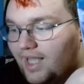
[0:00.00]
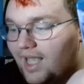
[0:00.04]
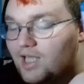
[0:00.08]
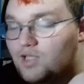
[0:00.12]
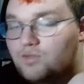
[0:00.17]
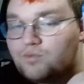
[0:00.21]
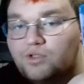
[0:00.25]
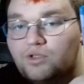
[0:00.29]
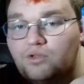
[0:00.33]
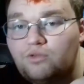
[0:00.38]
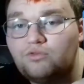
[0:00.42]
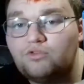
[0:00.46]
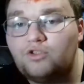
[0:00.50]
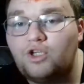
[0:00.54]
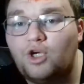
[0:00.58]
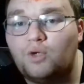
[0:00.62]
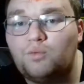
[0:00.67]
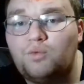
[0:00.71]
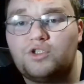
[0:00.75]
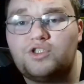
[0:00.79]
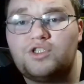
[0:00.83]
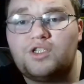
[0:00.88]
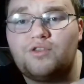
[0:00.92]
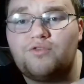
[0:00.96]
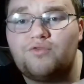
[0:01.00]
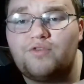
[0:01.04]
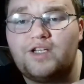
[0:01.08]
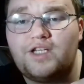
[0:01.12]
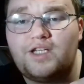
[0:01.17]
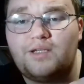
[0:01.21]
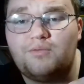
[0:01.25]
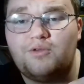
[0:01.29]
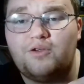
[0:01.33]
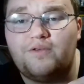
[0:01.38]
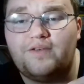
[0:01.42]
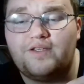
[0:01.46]
As we all know, watching
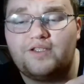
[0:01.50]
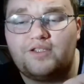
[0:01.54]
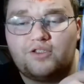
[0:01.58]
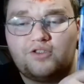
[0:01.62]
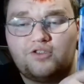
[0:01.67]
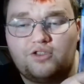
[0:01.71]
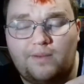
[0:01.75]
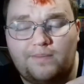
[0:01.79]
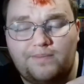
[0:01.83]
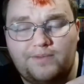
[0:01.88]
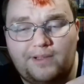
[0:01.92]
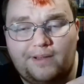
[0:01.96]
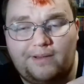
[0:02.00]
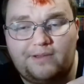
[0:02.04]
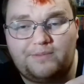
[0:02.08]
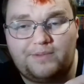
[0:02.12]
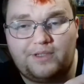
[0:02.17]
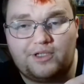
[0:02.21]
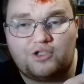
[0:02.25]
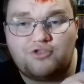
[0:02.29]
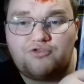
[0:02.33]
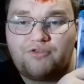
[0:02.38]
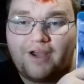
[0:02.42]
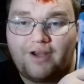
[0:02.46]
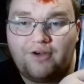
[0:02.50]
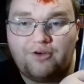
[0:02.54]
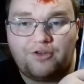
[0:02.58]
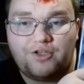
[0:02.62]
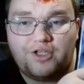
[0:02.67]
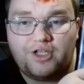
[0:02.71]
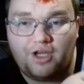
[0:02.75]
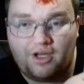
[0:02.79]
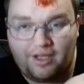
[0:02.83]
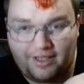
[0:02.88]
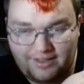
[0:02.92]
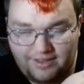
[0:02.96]
3D movies can sometimes be a strain on
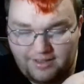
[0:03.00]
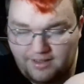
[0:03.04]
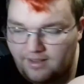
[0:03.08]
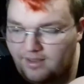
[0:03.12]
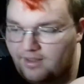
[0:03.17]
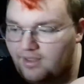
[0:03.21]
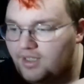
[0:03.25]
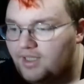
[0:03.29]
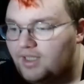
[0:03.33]
the eyes.